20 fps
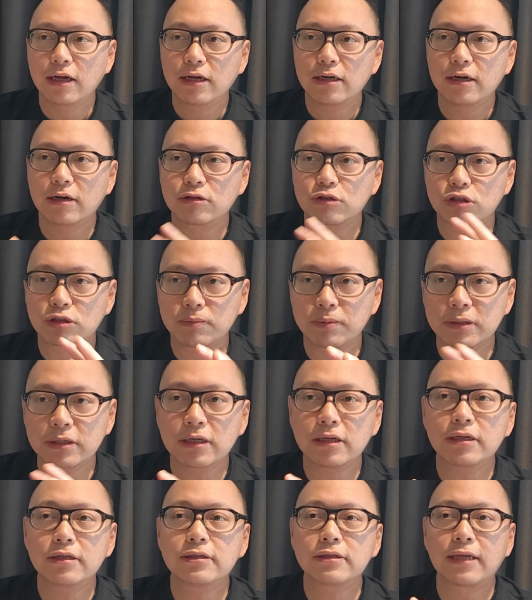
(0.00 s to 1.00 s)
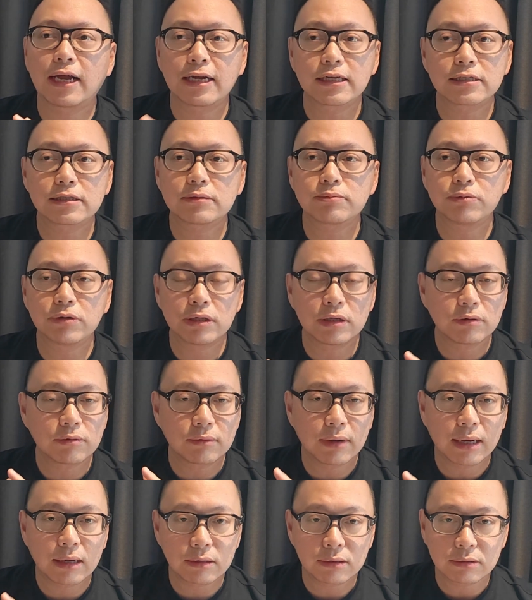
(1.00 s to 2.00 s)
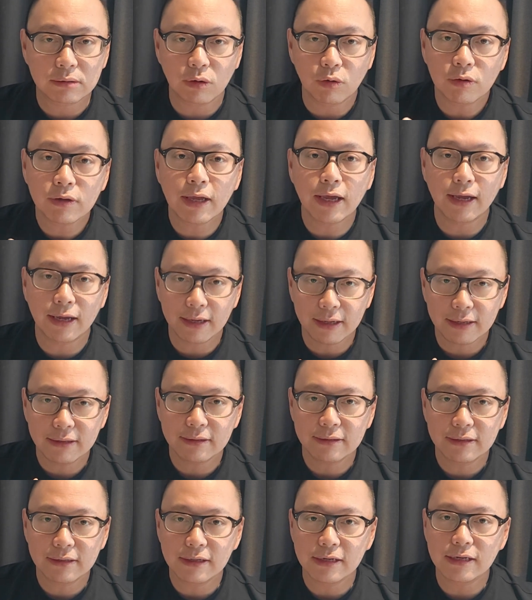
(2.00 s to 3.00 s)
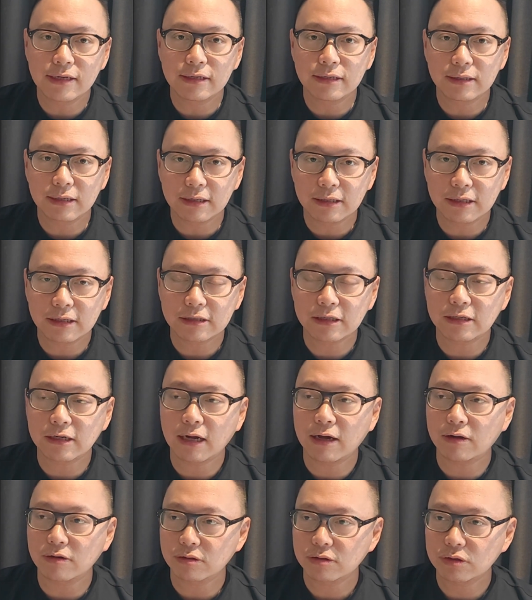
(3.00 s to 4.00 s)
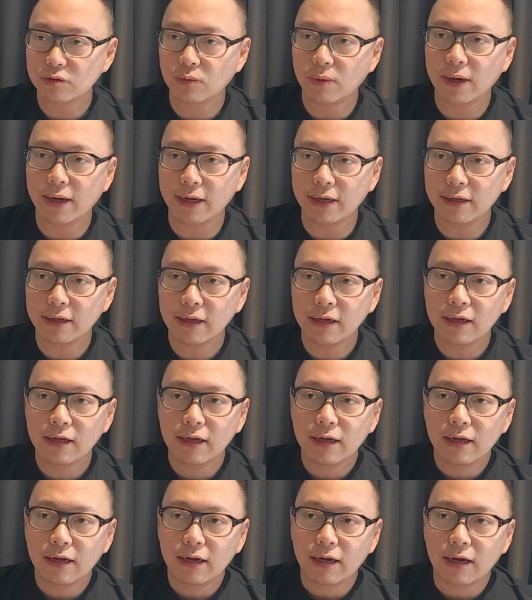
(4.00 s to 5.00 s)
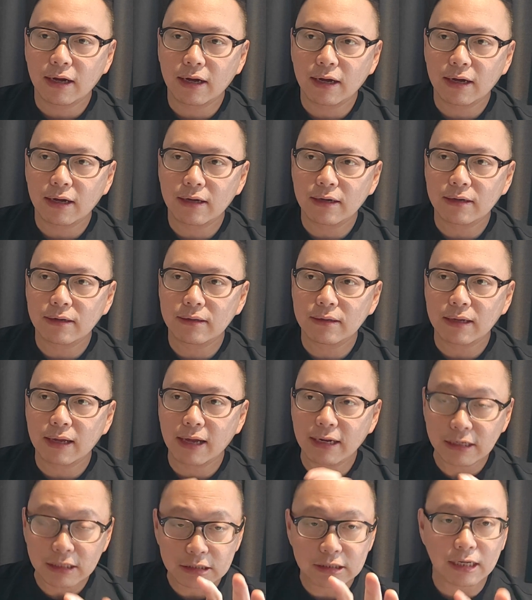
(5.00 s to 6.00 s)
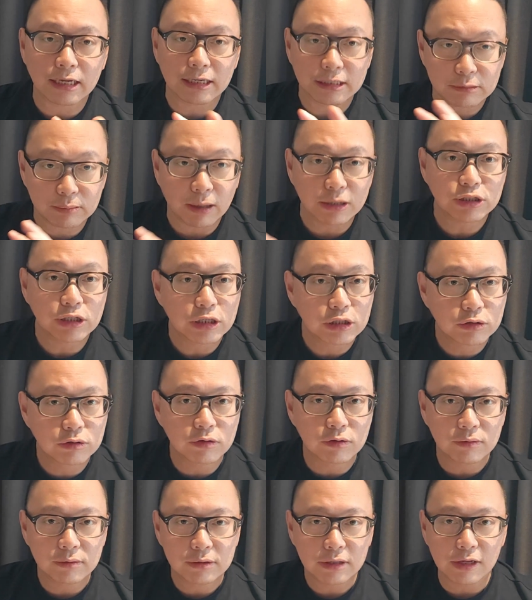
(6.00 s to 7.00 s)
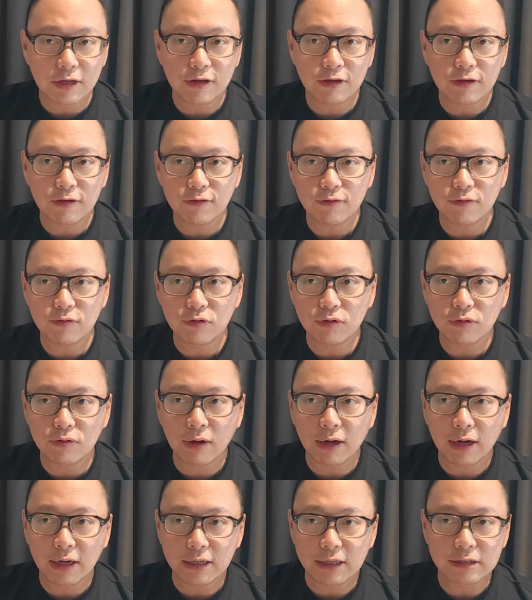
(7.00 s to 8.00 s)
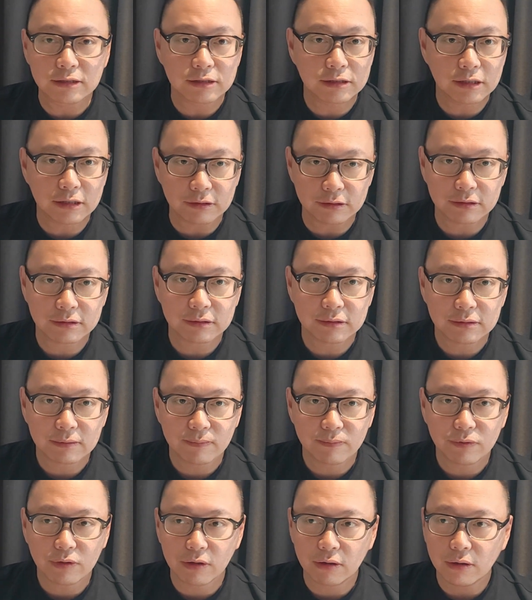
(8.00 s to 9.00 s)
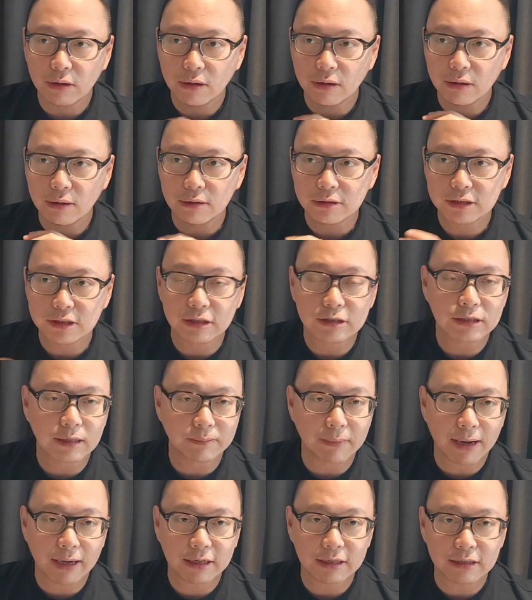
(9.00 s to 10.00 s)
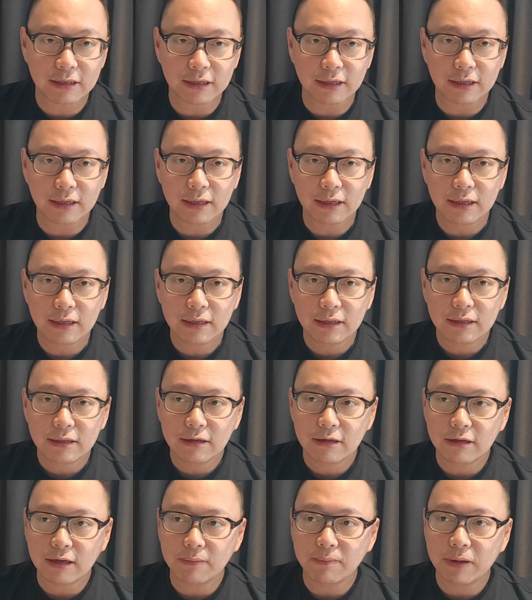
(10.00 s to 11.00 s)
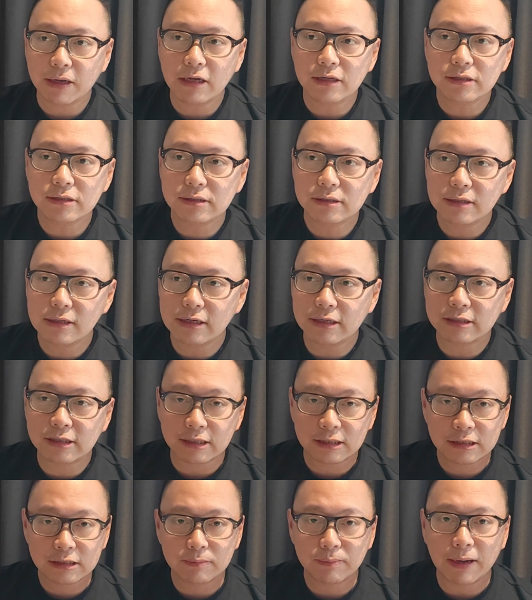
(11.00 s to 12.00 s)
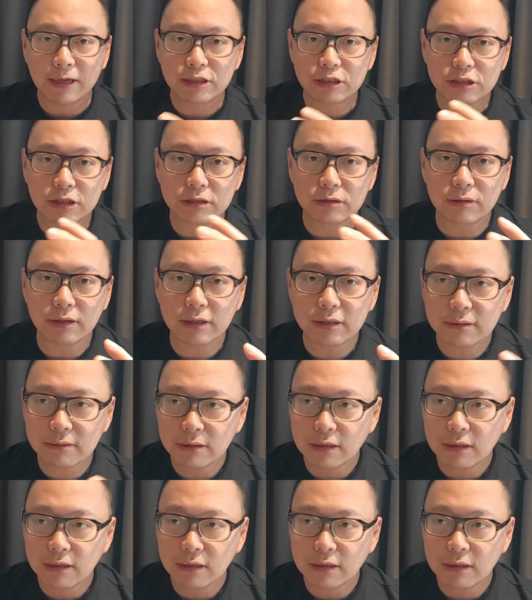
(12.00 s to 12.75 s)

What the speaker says: Now Jupiter does pretty well, okay, in the third house. Why? And it's especially good if you are in sales or sales and marketing. Okay, because it's expansion, right?